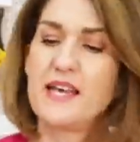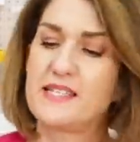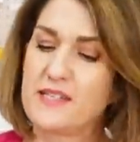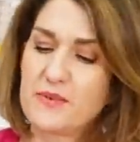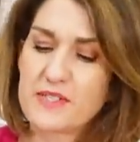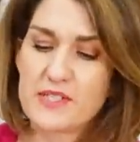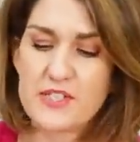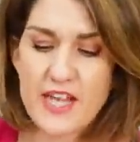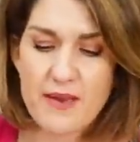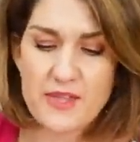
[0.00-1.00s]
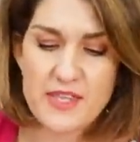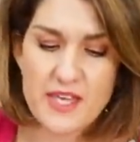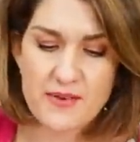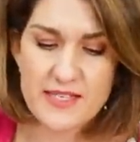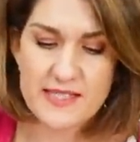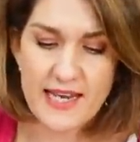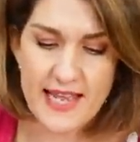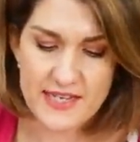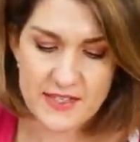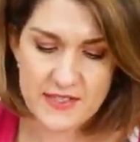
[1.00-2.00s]
pattern I want to share with you is the
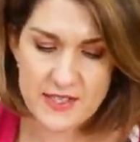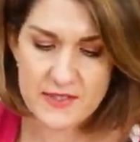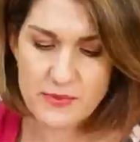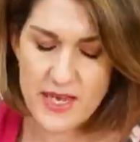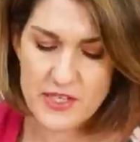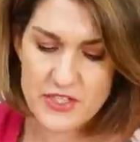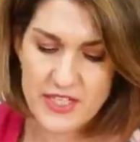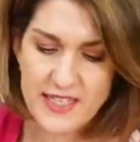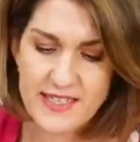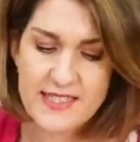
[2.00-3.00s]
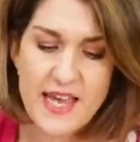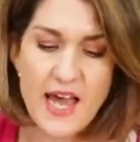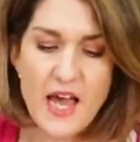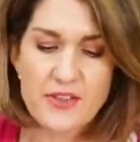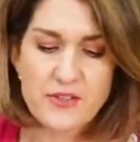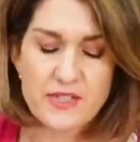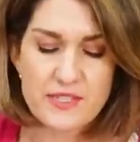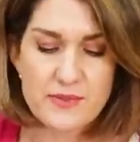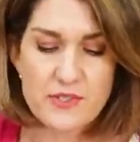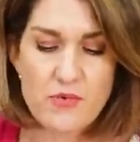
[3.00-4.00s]
Lennox sweatshirt. I thought
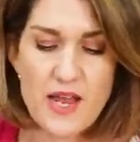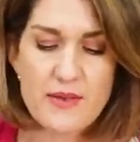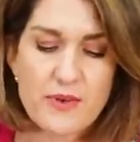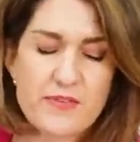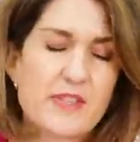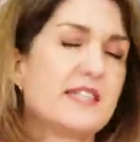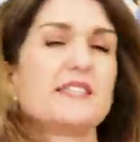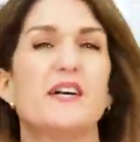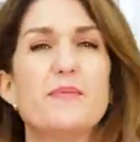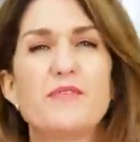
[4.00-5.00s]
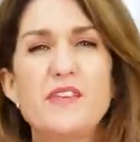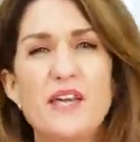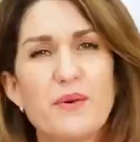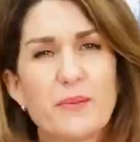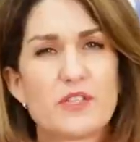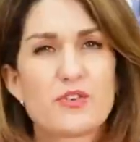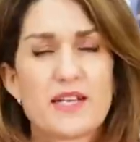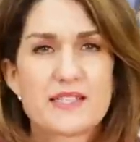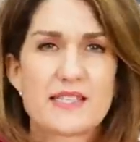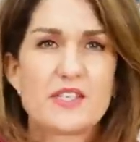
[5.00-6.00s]
this was a great one for this time of year when we're
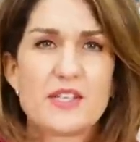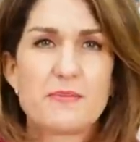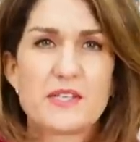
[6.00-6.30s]
transitioning